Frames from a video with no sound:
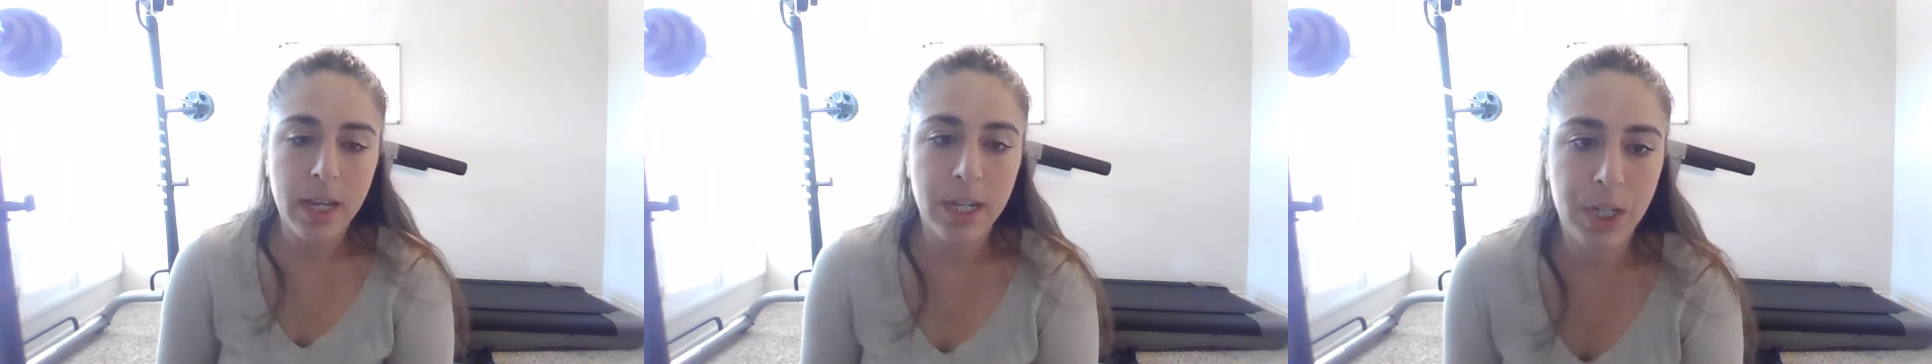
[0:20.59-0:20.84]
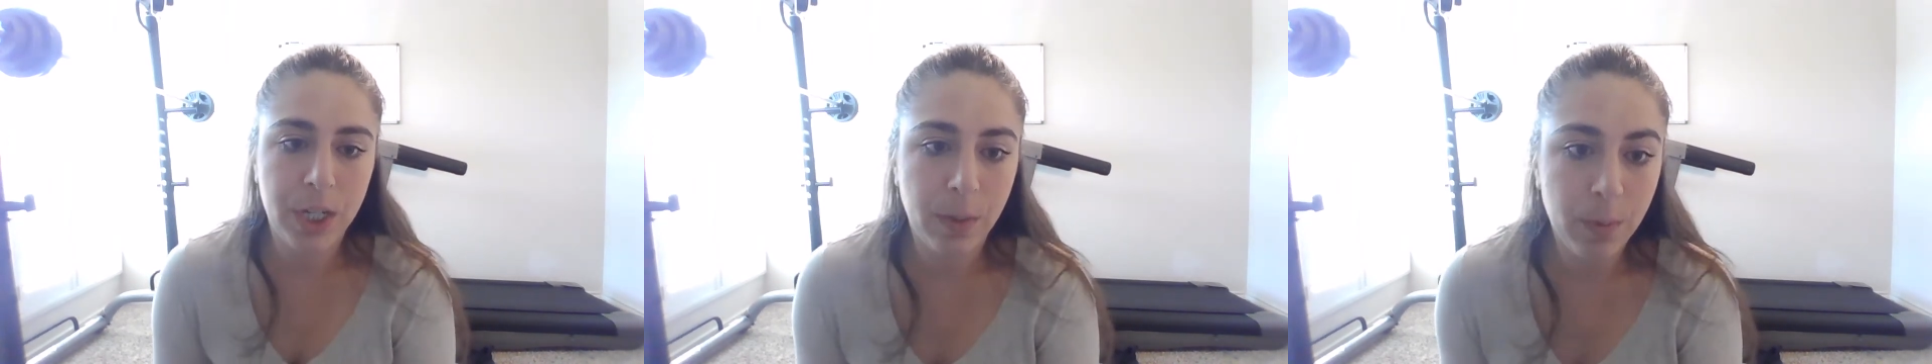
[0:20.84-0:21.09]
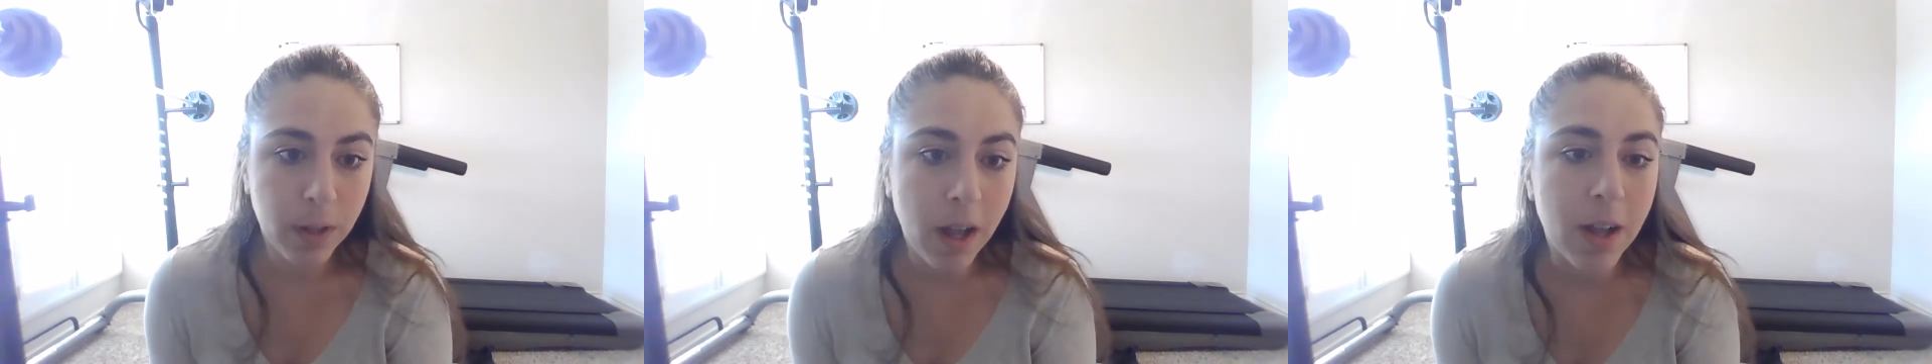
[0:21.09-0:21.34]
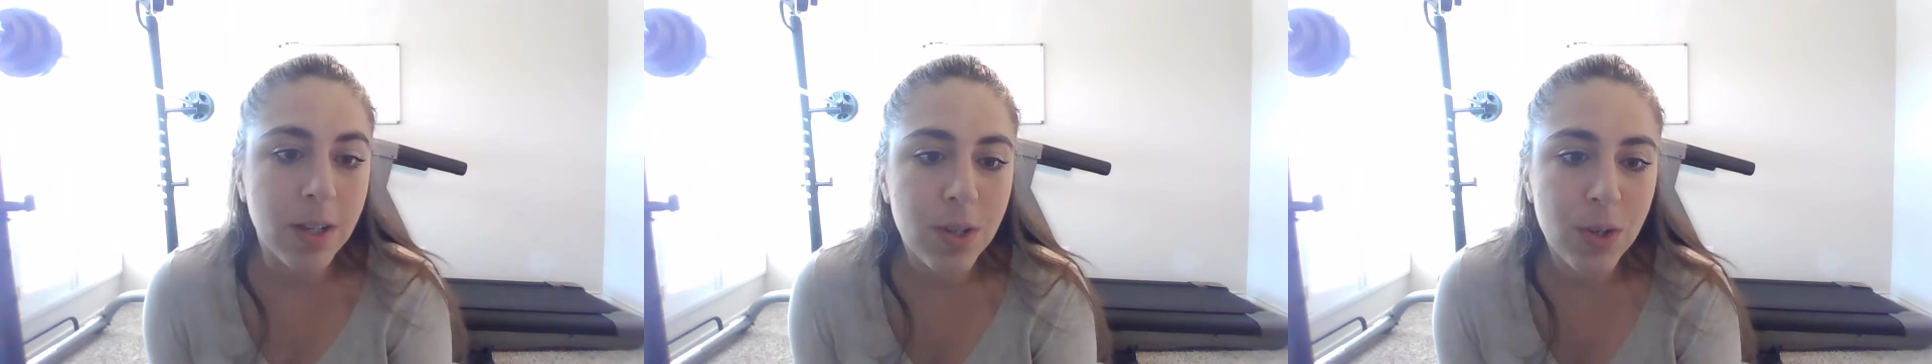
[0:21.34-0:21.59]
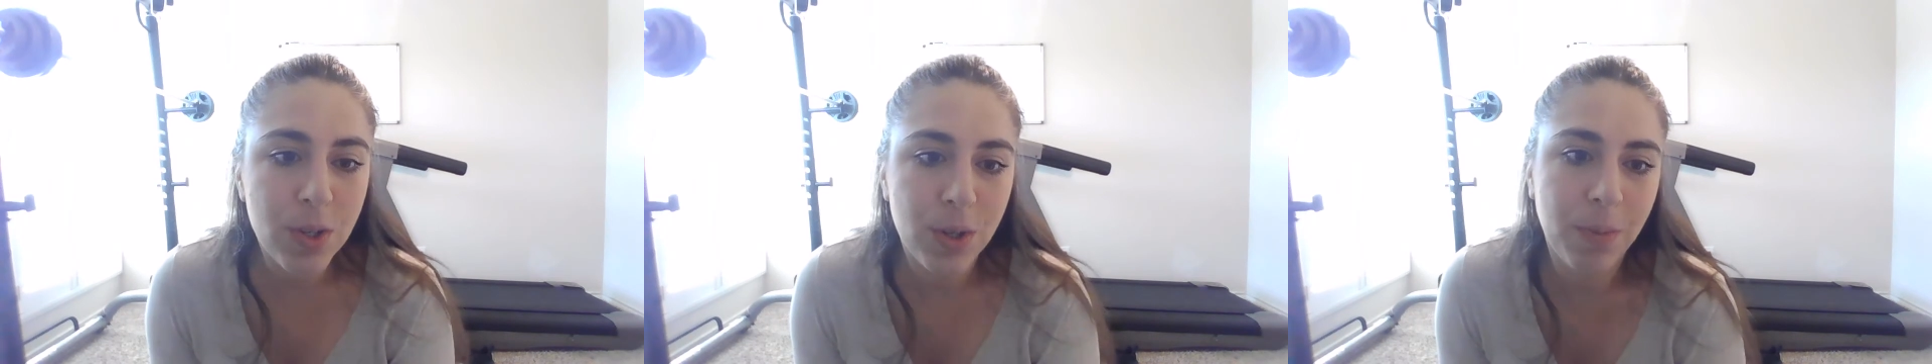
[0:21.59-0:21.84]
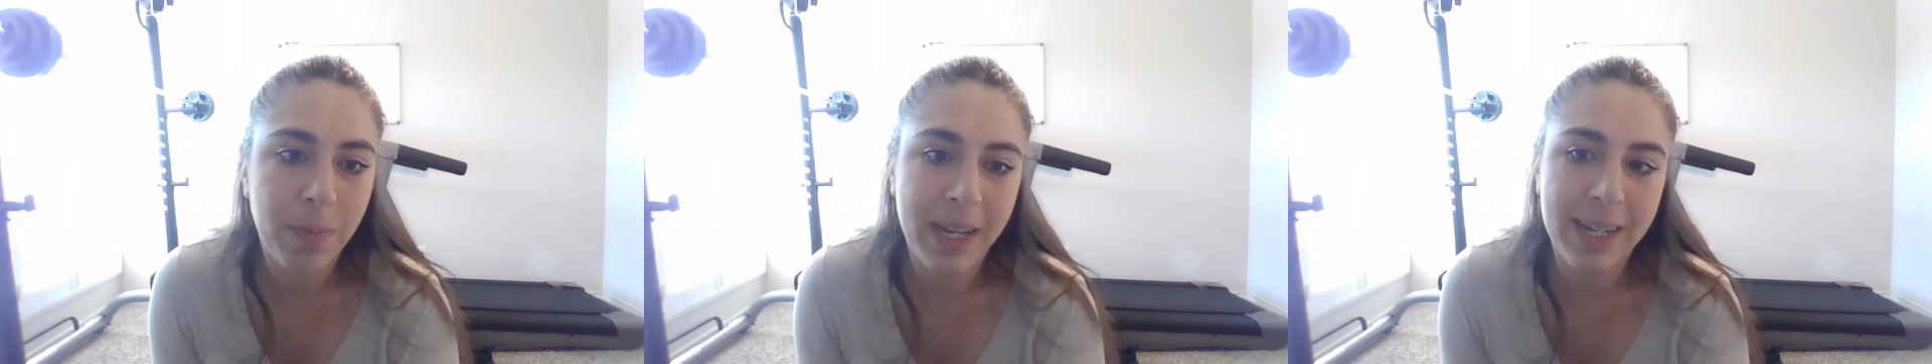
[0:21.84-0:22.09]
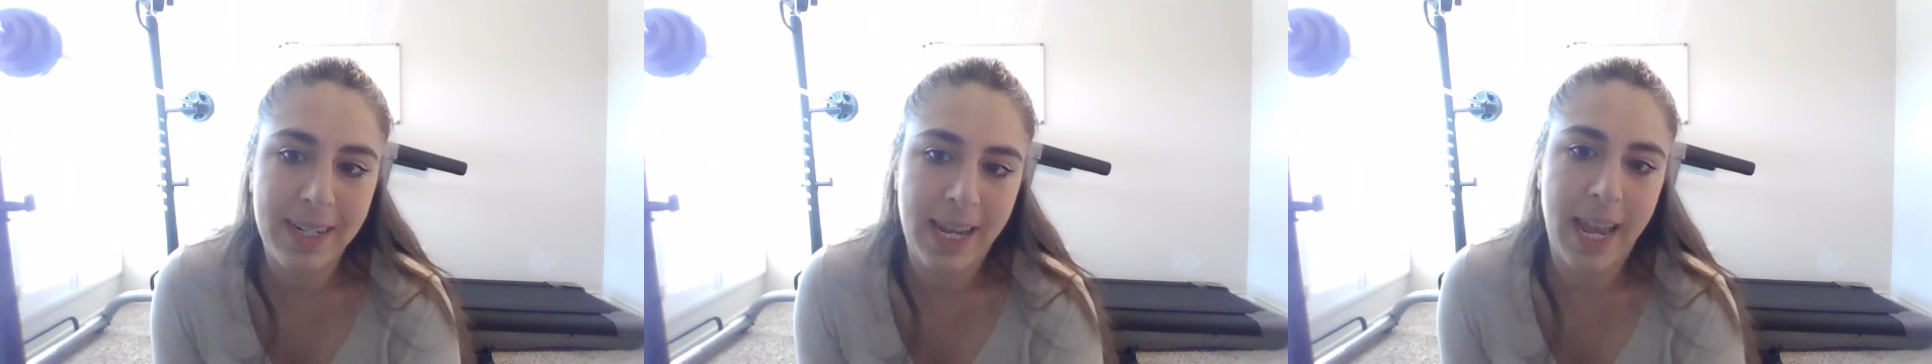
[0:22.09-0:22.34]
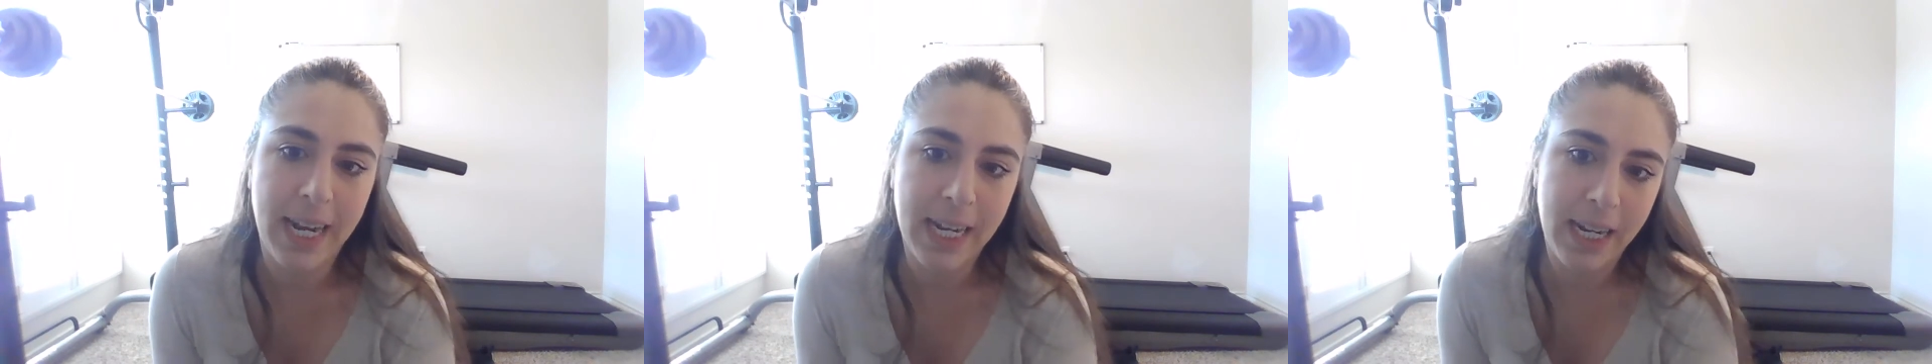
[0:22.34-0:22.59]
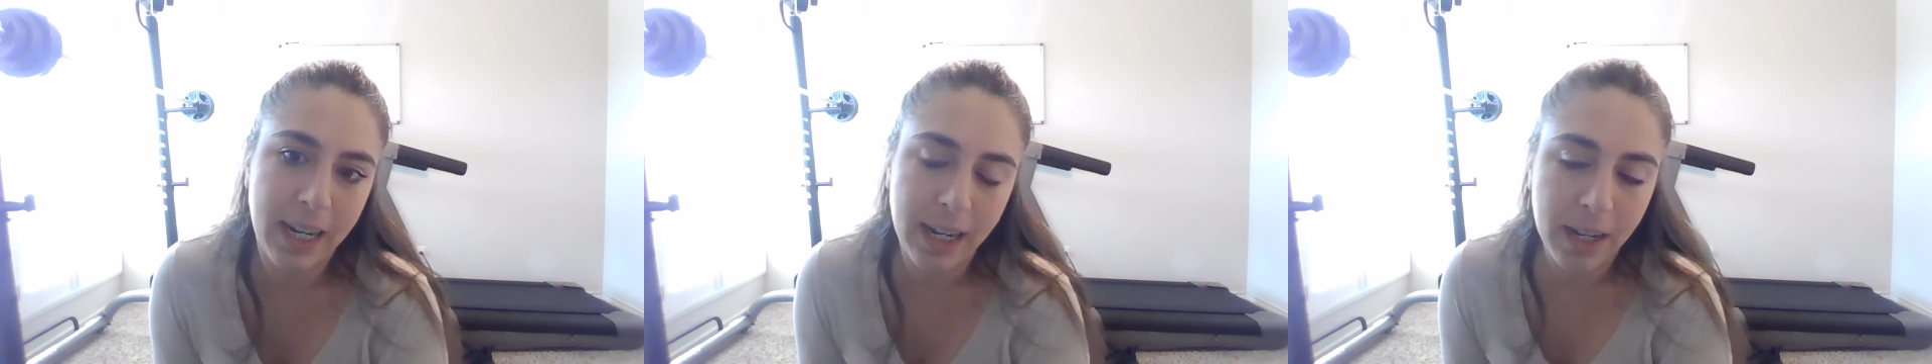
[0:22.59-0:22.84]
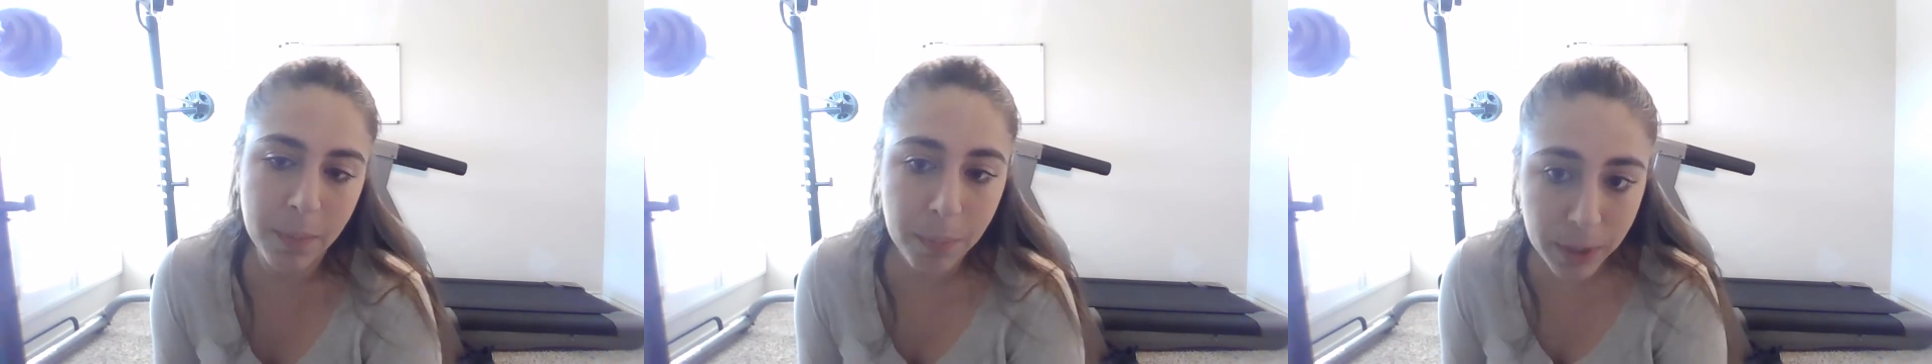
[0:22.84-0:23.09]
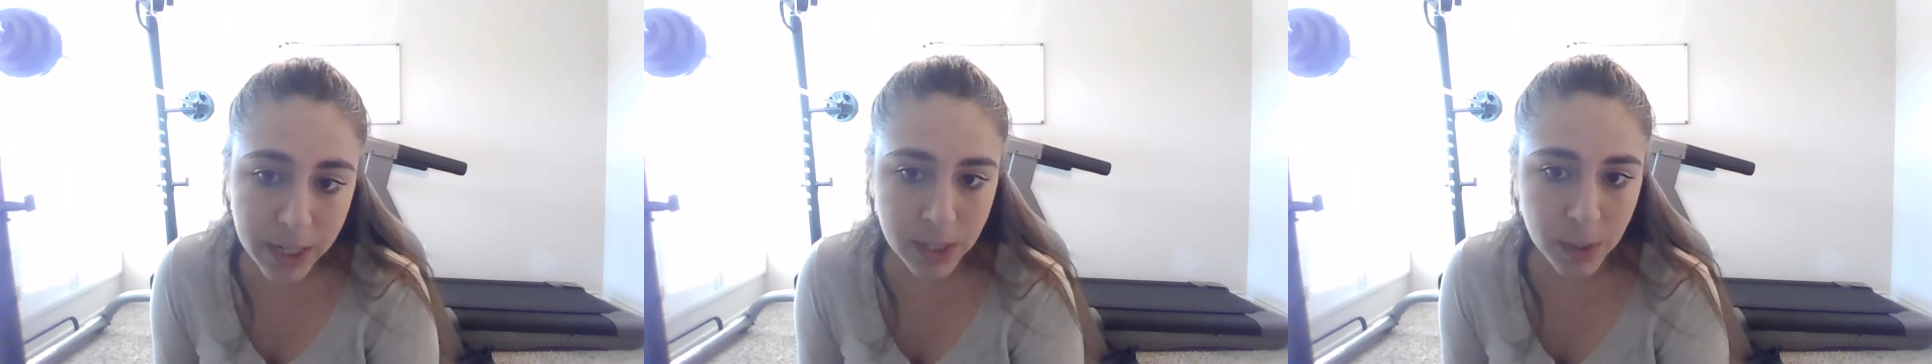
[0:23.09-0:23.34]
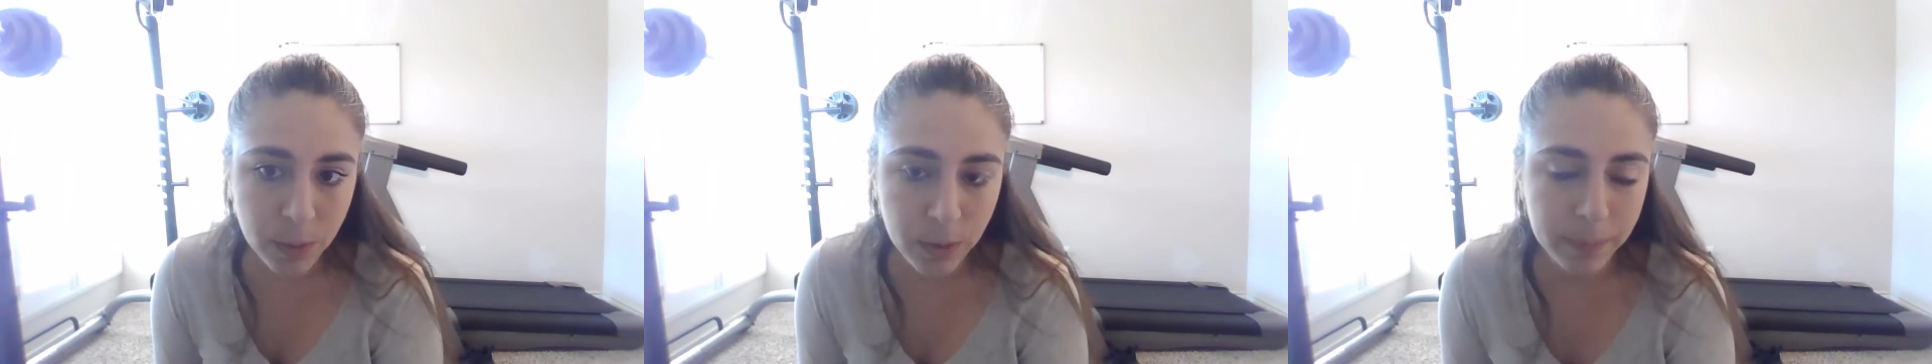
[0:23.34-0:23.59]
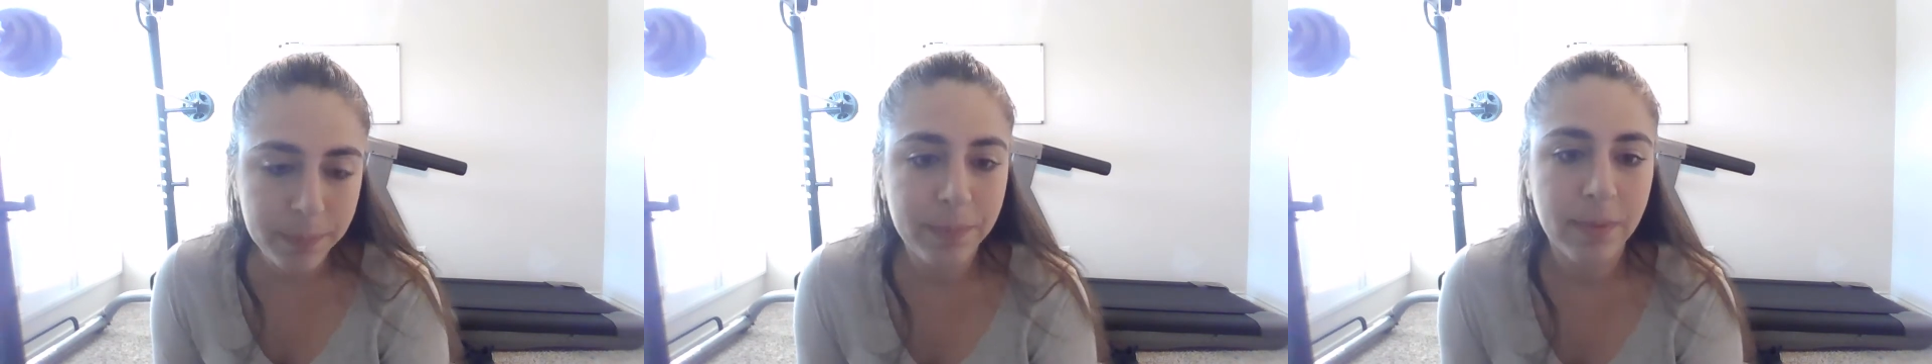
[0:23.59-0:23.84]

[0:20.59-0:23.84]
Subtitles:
She will also soon be attending preschool.